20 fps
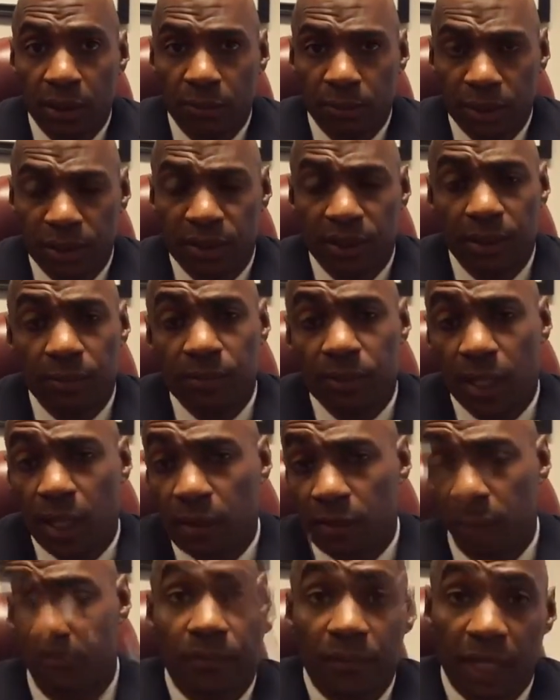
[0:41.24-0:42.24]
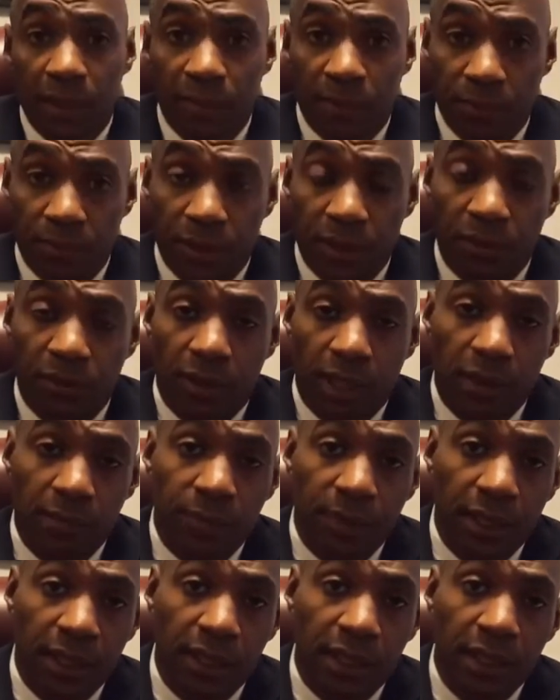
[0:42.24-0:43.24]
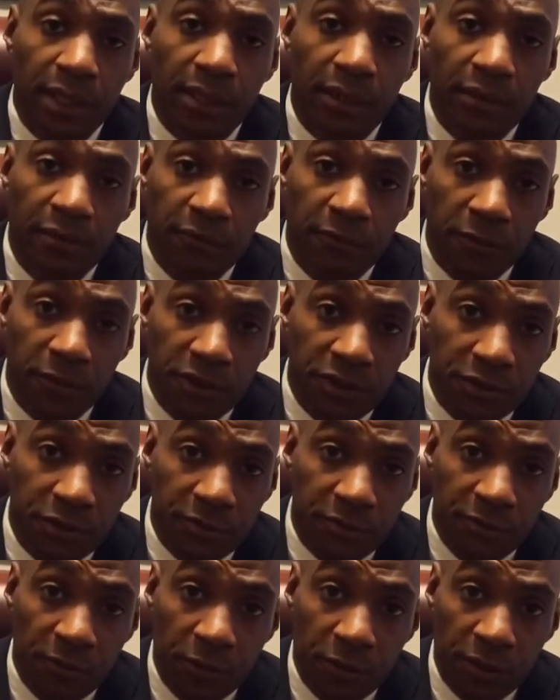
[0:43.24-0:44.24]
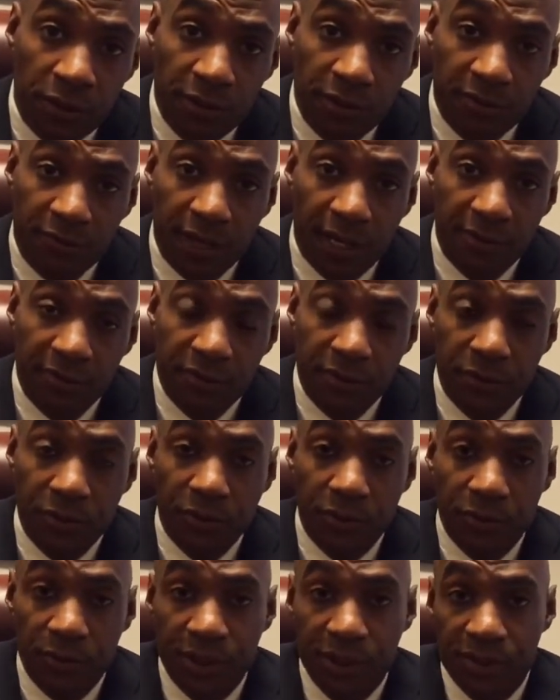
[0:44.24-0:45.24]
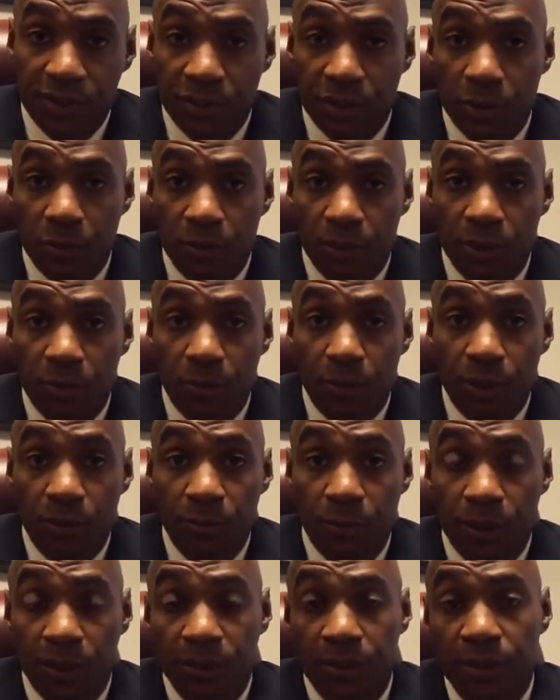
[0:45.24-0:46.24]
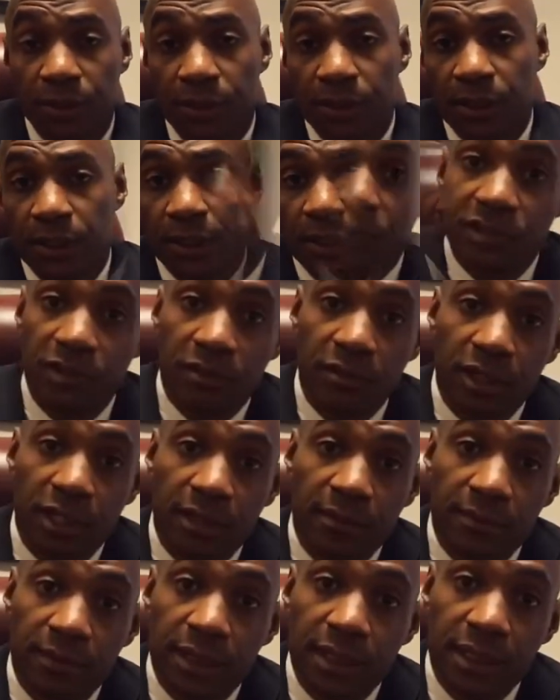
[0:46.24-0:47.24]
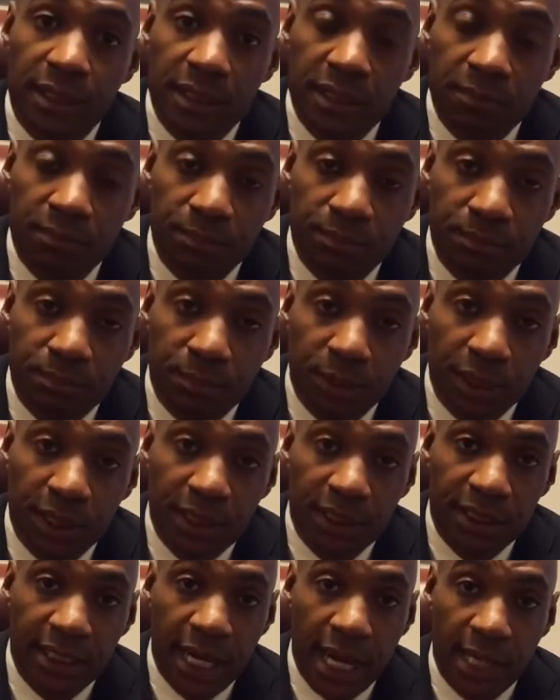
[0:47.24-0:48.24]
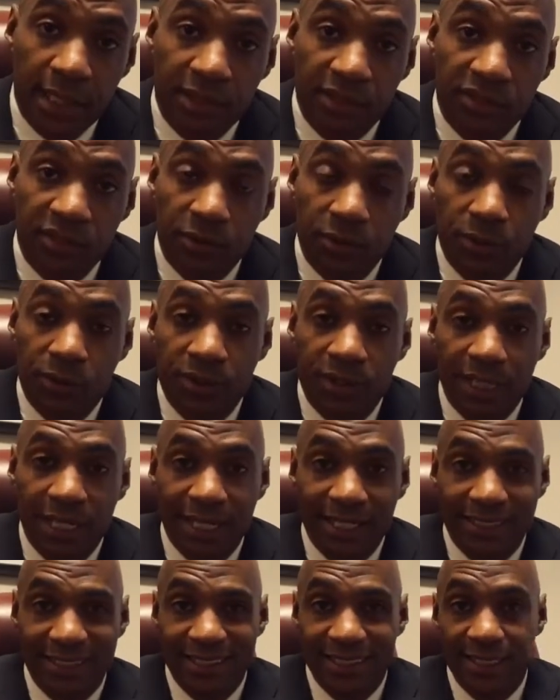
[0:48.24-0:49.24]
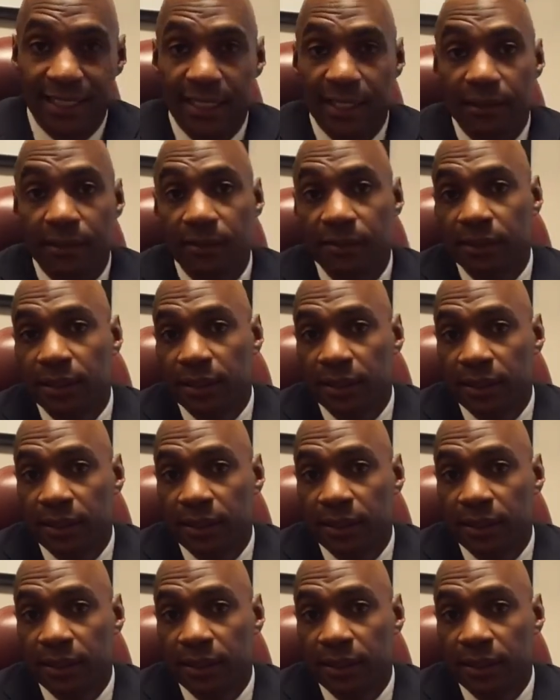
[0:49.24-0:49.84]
please come talk to me at Premier Chronic Pain Care, 404-523-0111. Instagram is budconnoisseursATL.